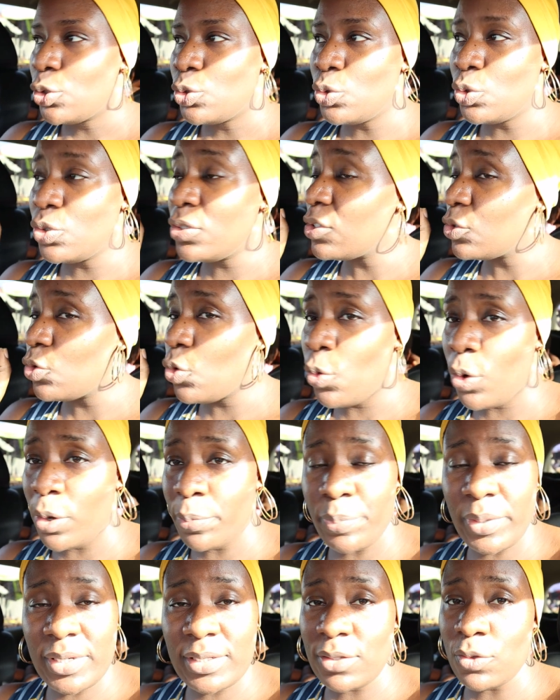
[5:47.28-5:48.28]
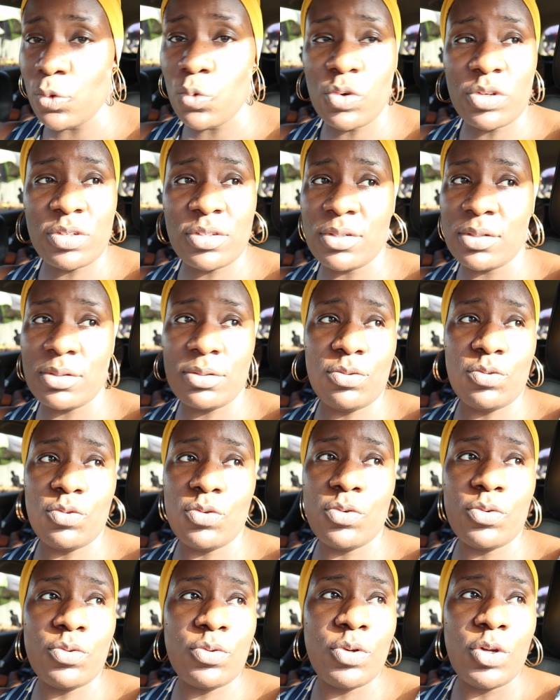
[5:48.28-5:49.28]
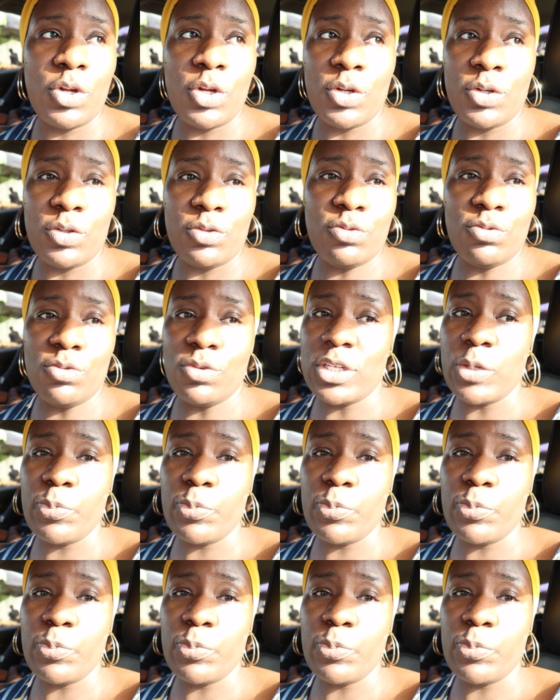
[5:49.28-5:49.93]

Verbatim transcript: No single one person was, you know,